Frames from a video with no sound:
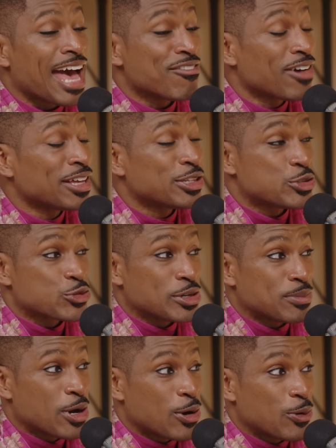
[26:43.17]
I find the
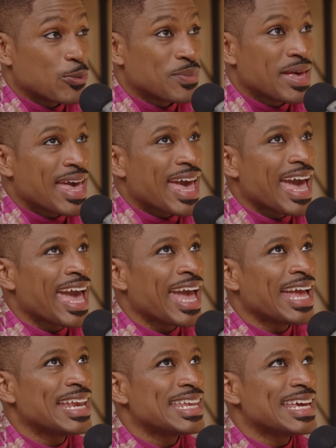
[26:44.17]
dream home.
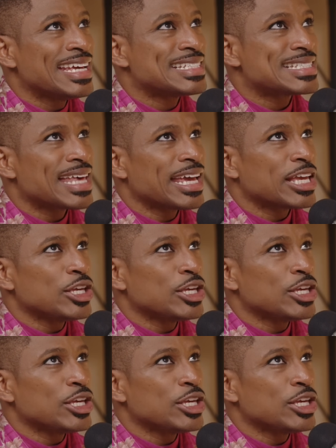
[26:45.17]
And it's like,